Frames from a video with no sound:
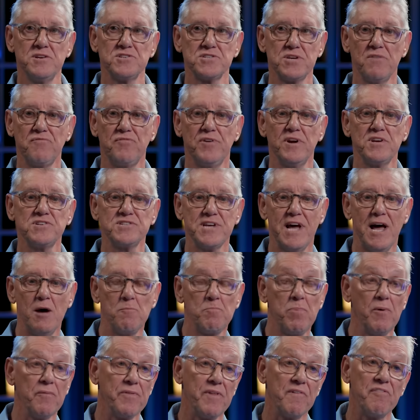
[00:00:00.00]
So, for
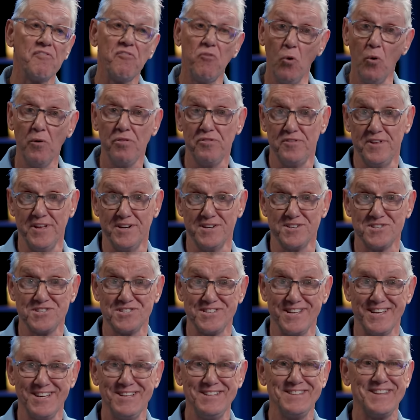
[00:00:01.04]
example, the Fourth
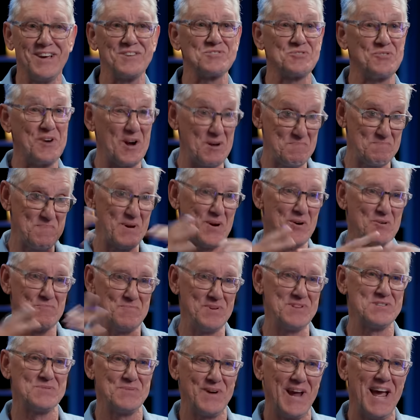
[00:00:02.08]
Dynasty, those great
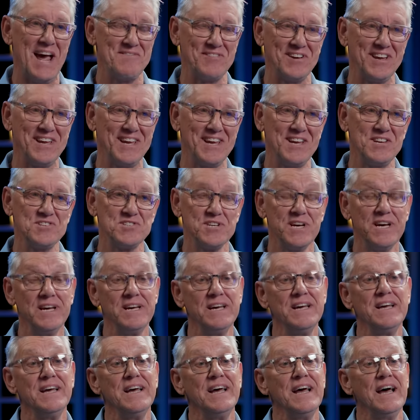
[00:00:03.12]
pyramids we have at Giza,
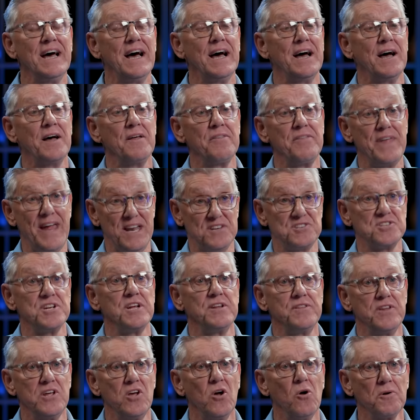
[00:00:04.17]
uh, that's
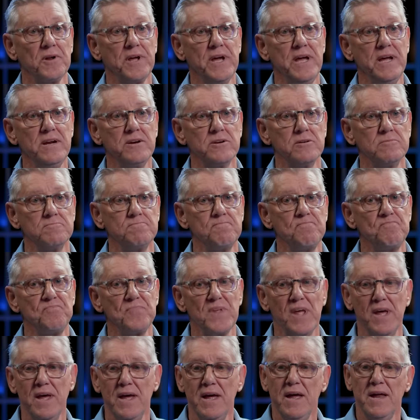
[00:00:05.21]
in the Old Kingdom.
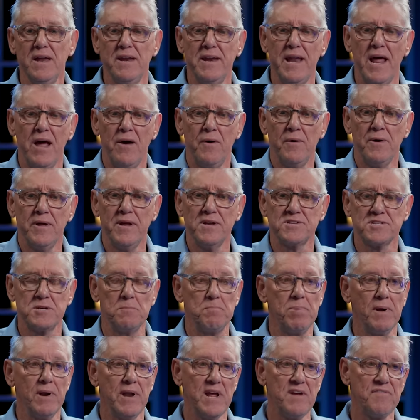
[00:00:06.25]
Now, it's a
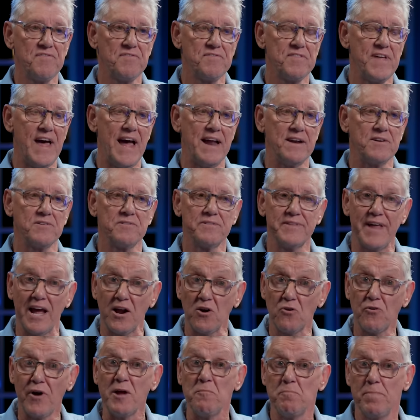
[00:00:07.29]
belief that that
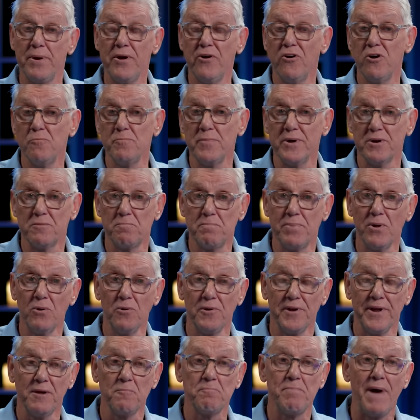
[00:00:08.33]
Great Pyramid
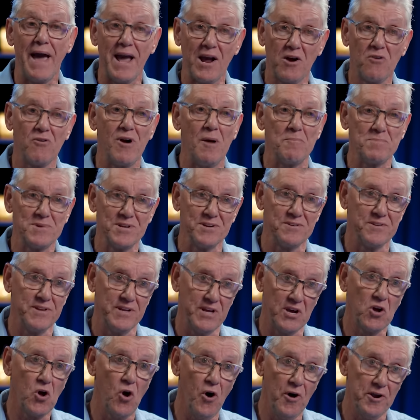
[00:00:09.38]
building bankrupted
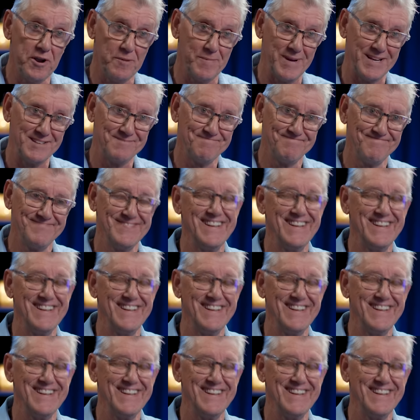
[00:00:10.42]
the economy.